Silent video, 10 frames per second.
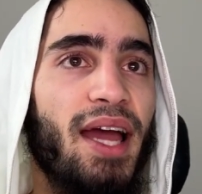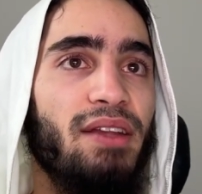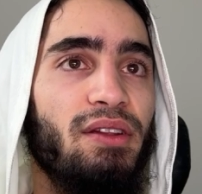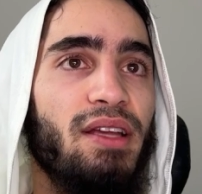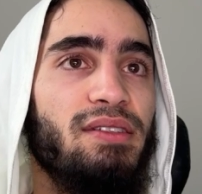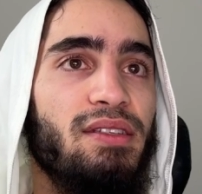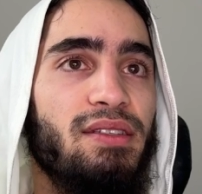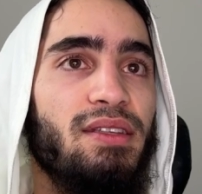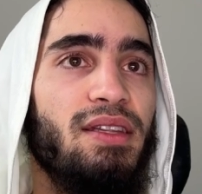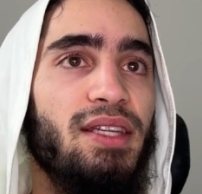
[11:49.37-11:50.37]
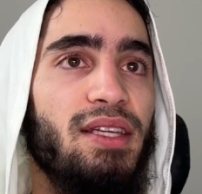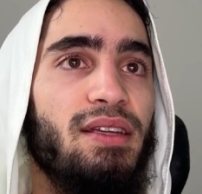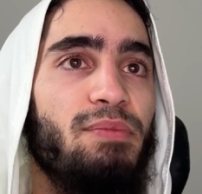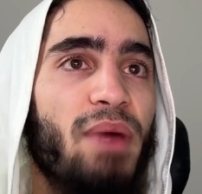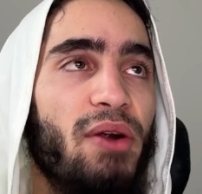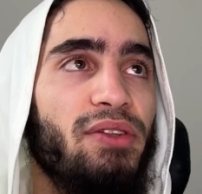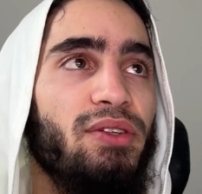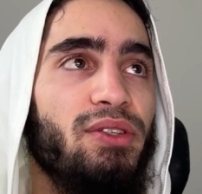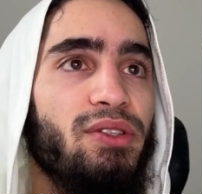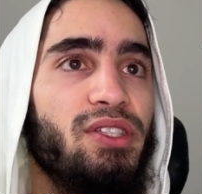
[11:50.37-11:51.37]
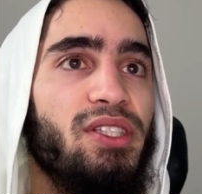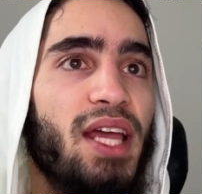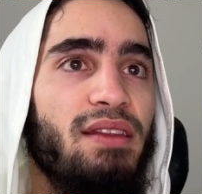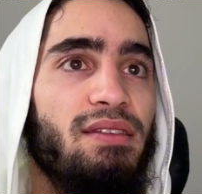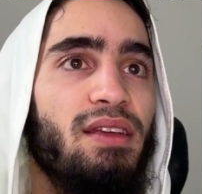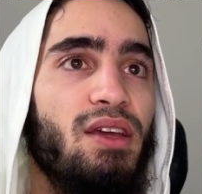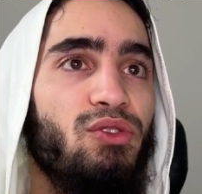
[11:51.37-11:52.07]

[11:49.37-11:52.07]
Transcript: adolescents needed parental consent